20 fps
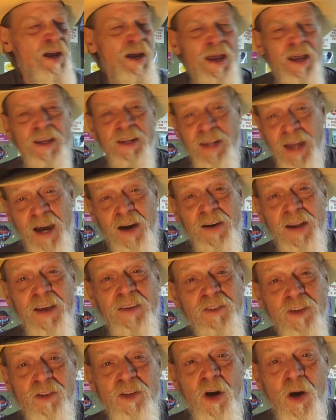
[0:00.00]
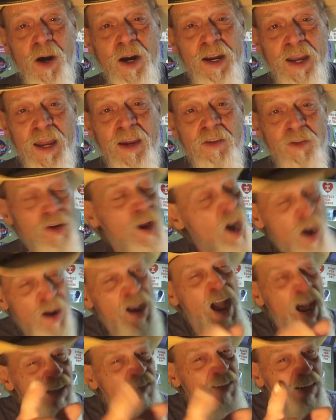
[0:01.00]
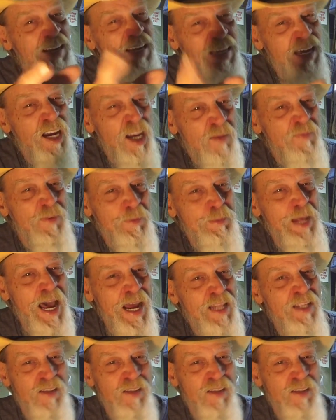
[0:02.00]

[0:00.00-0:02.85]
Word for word: And nowadays it's hurricanes. You know, God's going to kill you from that.